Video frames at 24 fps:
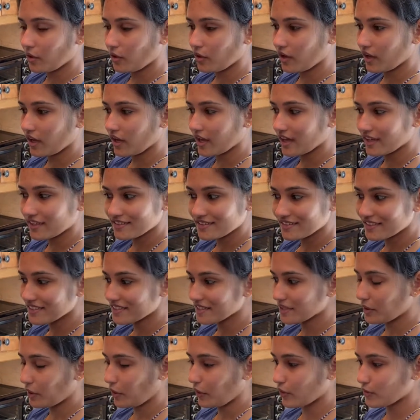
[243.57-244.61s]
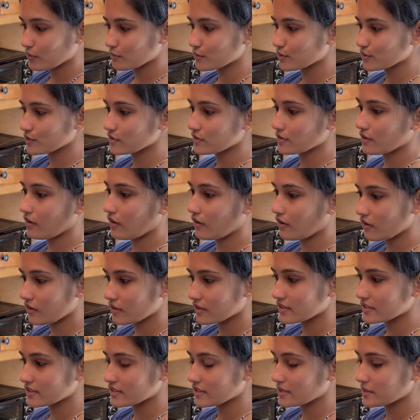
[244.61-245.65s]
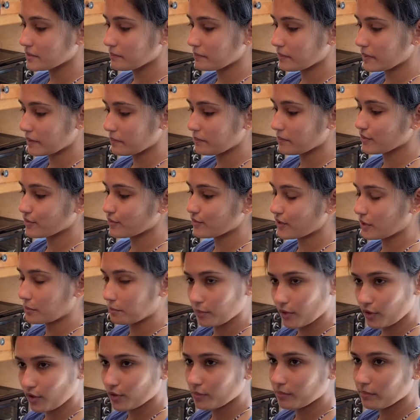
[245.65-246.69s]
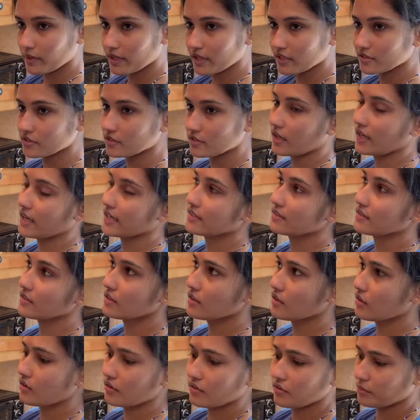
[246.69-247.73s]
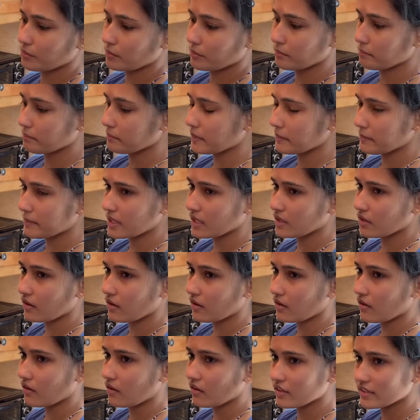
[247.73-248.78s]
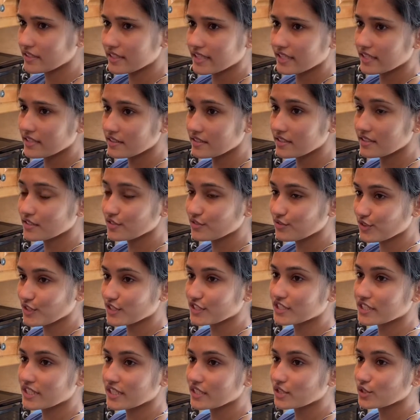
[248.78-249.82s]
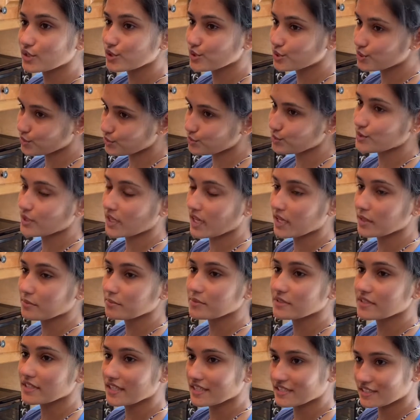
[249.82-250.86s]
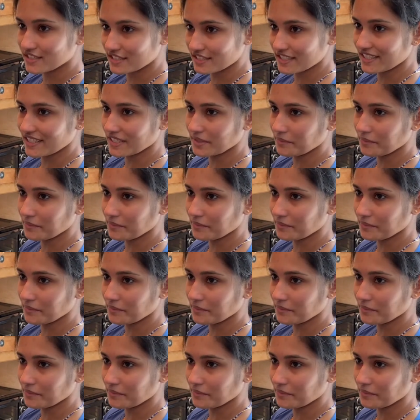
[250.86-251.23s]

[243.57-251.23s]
I think almost all the people from our place, I think maybe all the Indians will drink 2 times a tea.